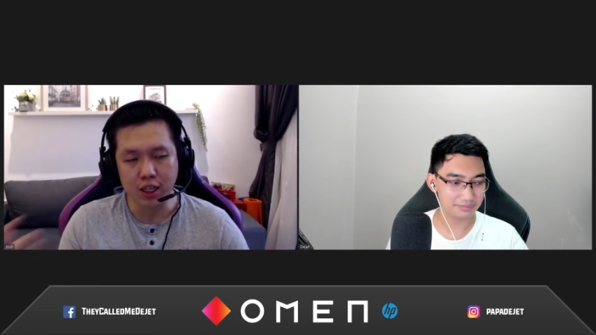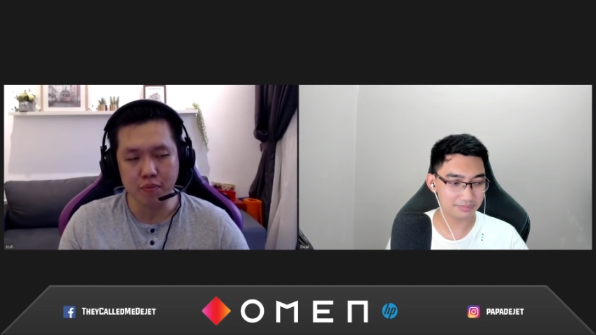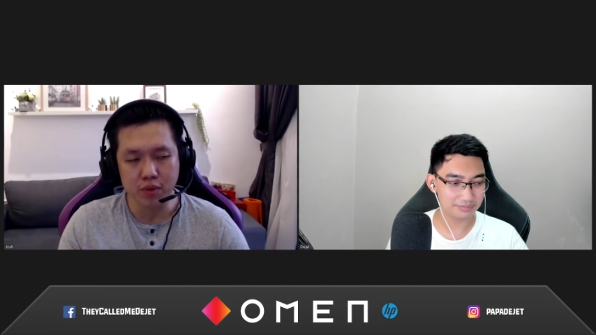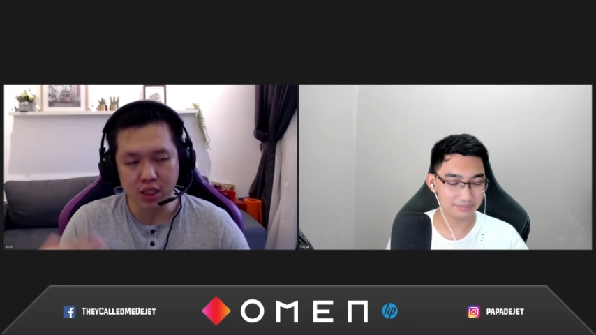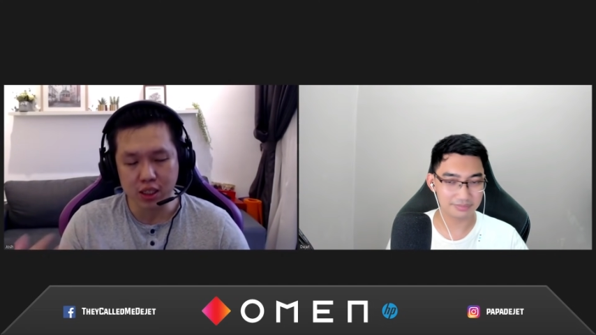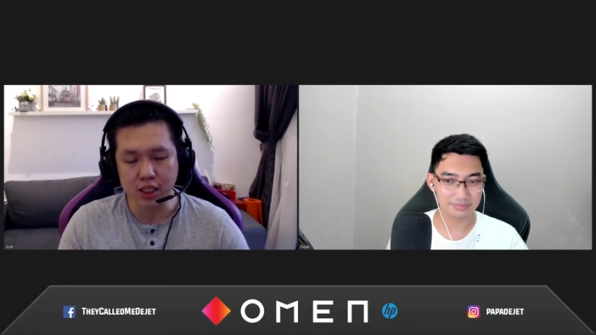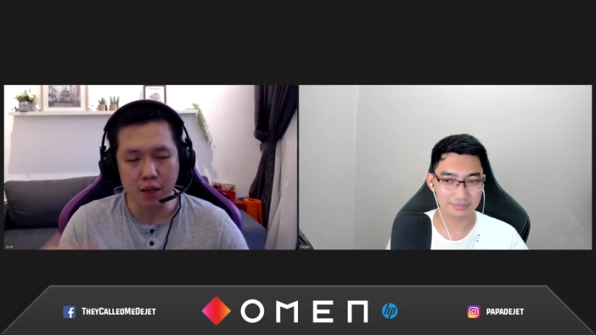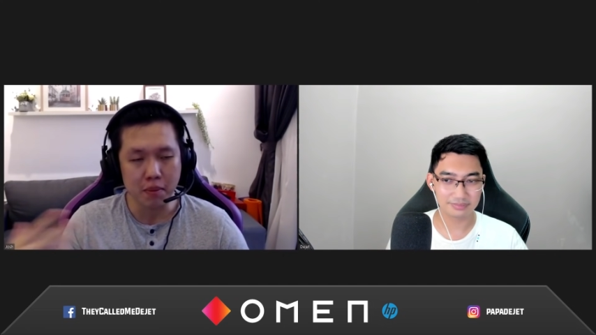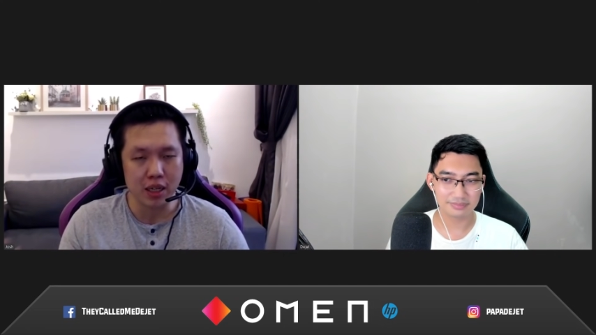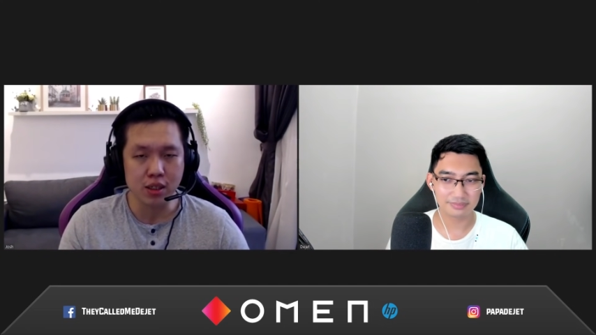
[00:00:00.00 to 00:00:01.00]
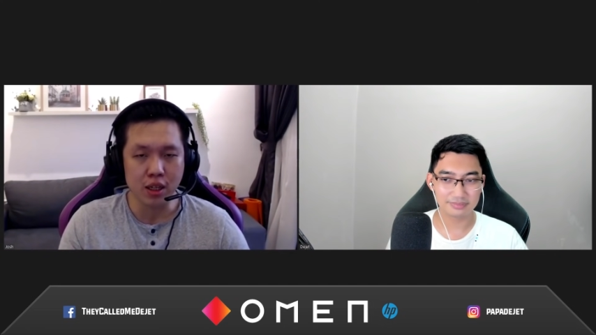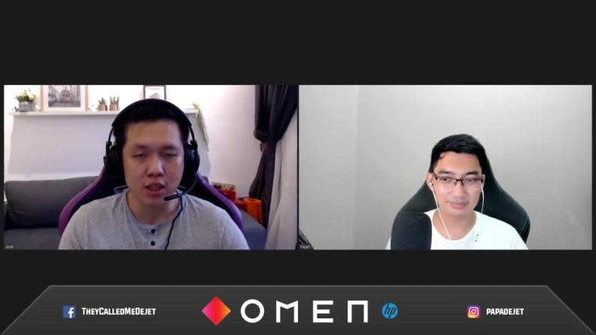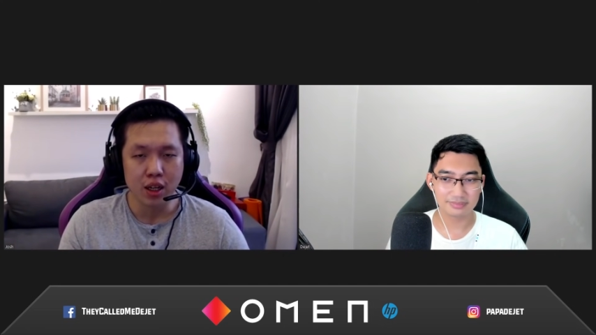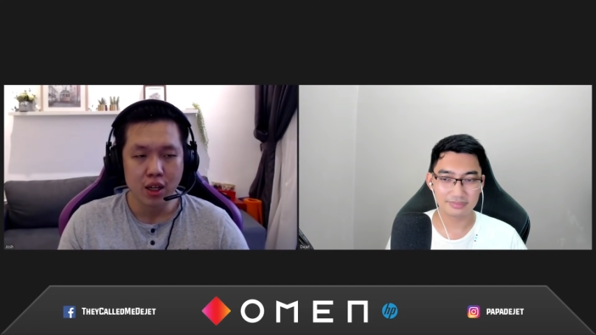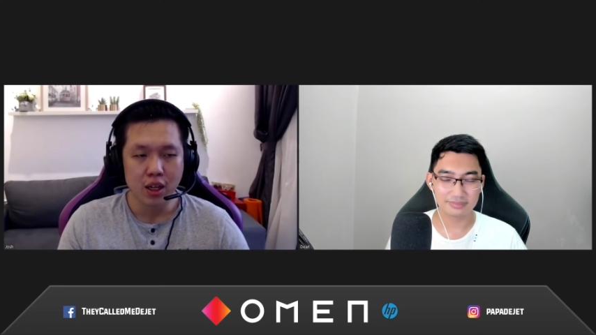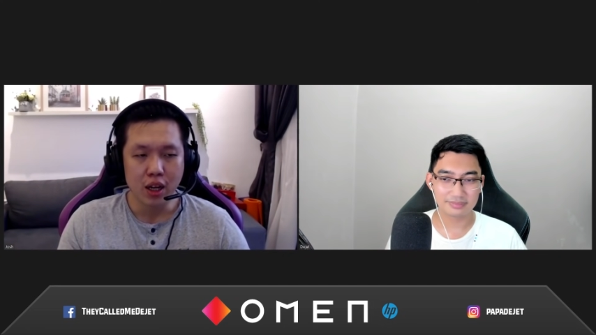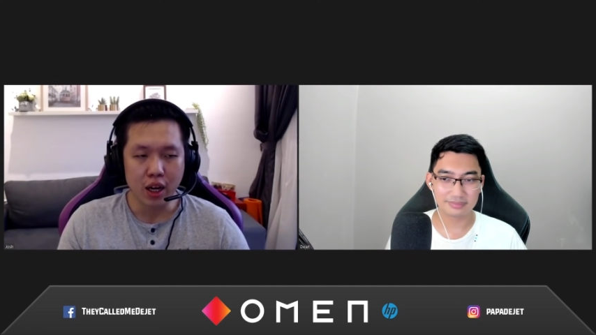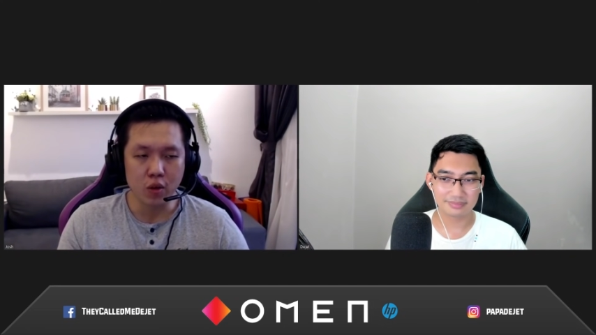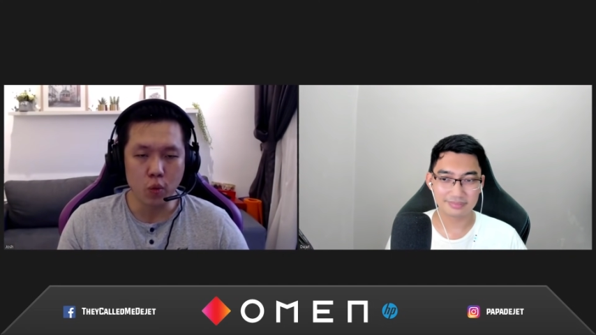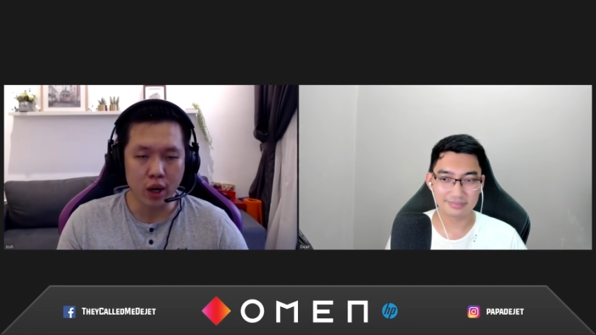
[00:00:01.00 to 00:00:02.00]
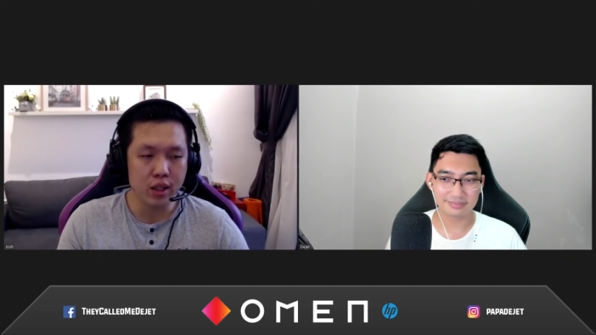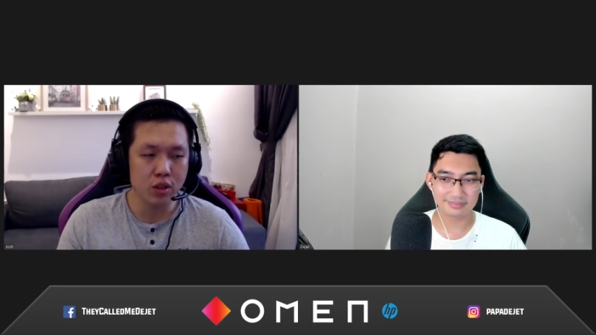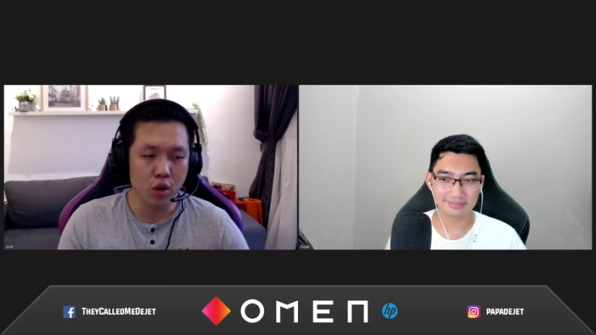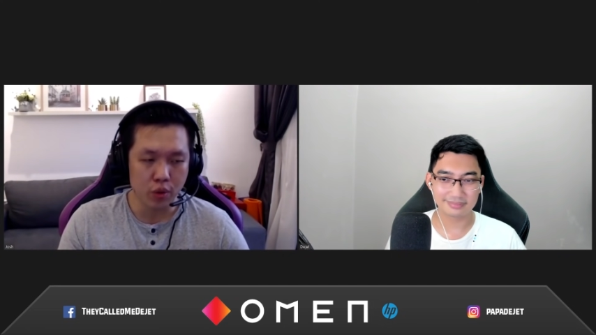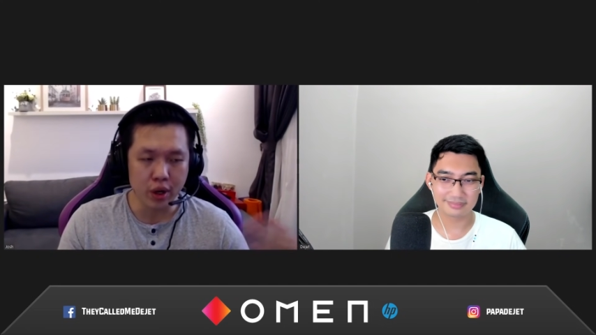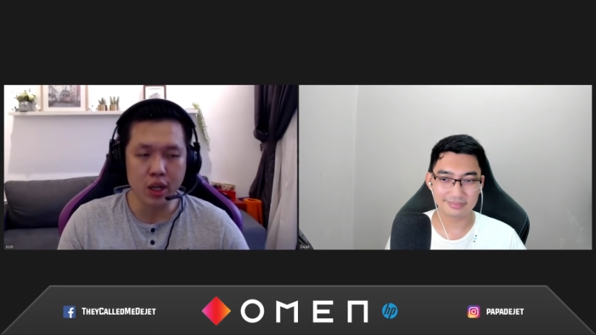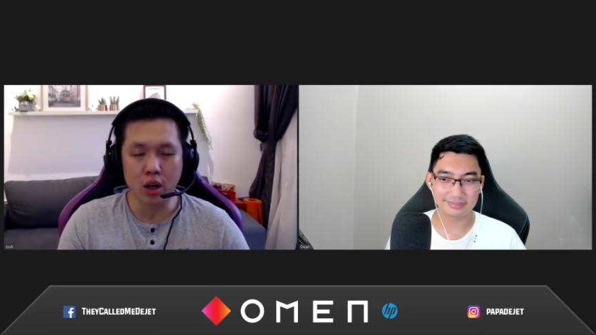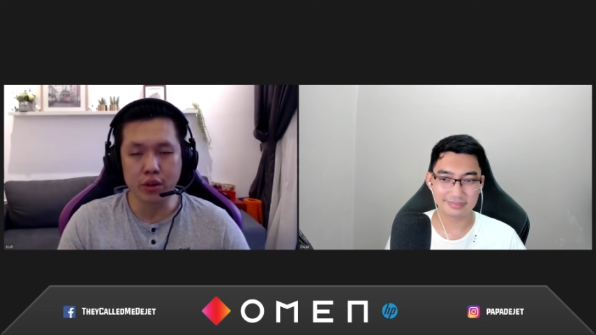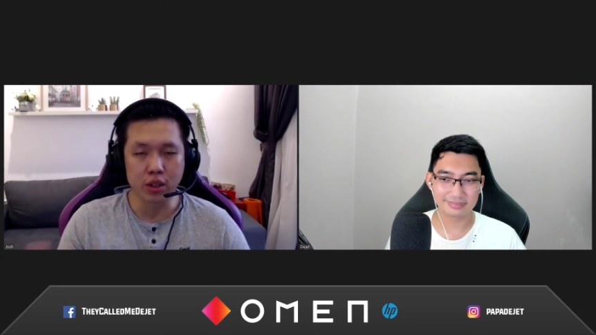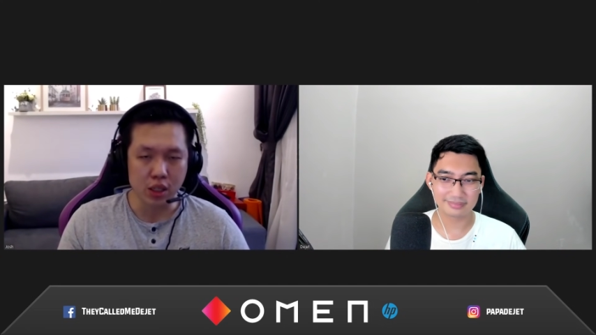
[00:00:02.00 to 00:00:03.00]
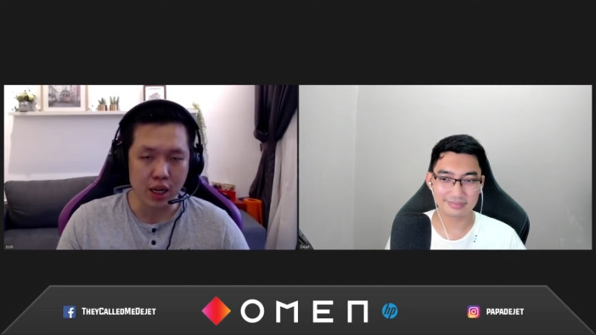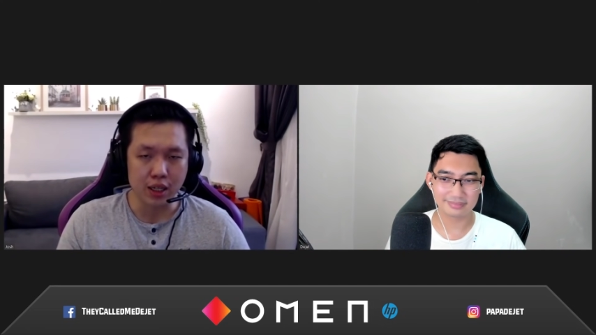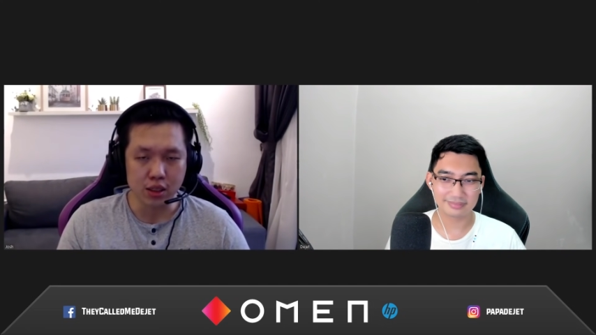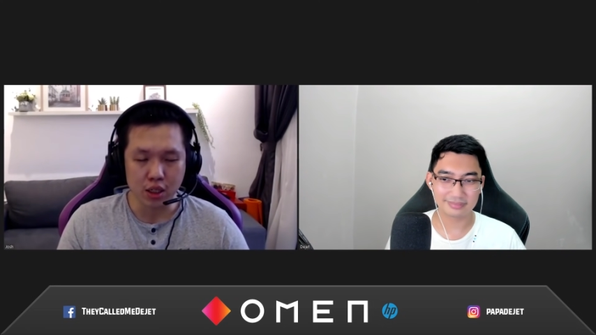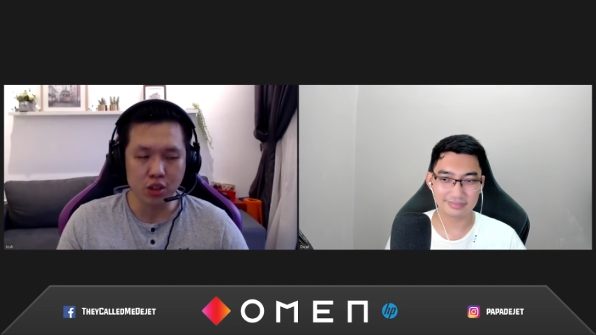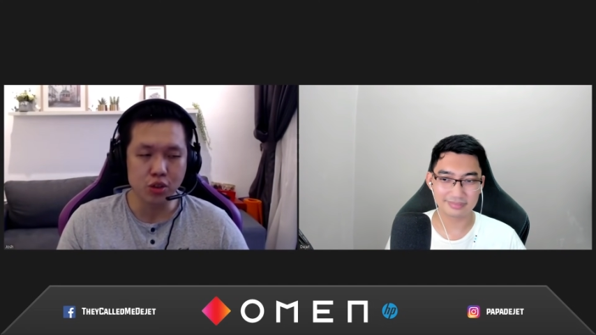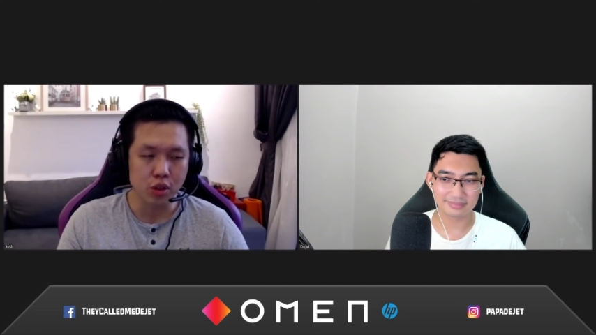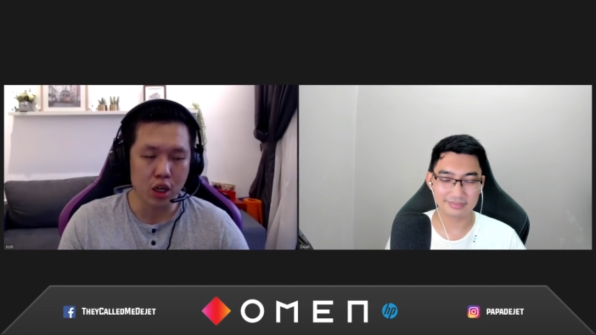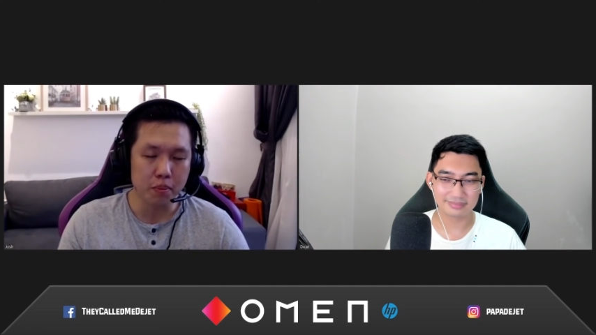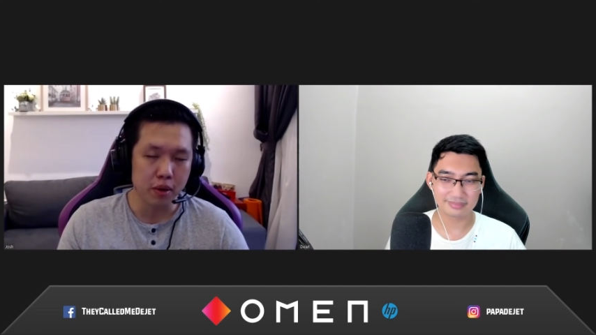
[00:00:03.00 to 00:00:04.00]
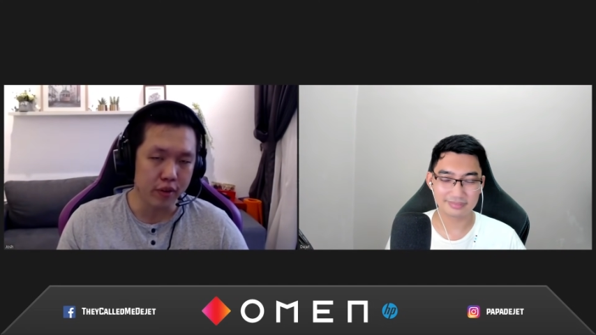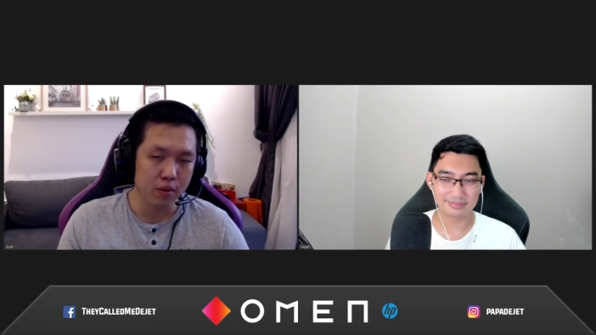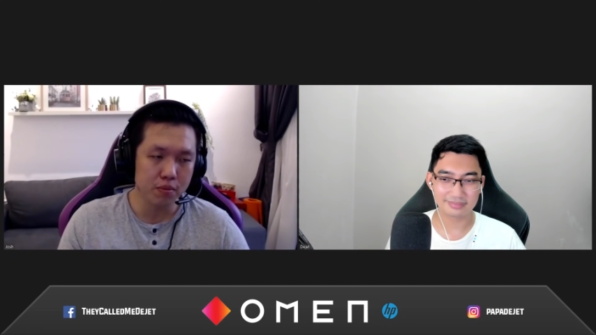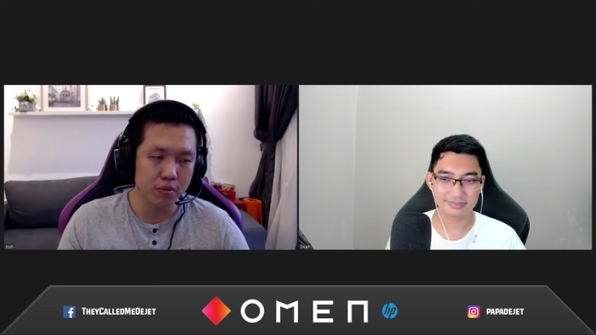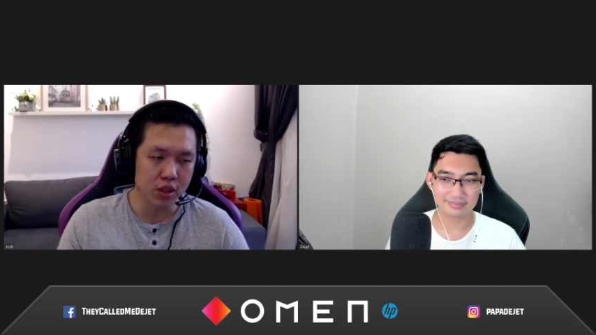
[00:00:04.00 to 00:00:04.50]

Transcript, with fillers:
Speaker 1: keep this kind of mindset and when you're already on the ti stage you're gonna perform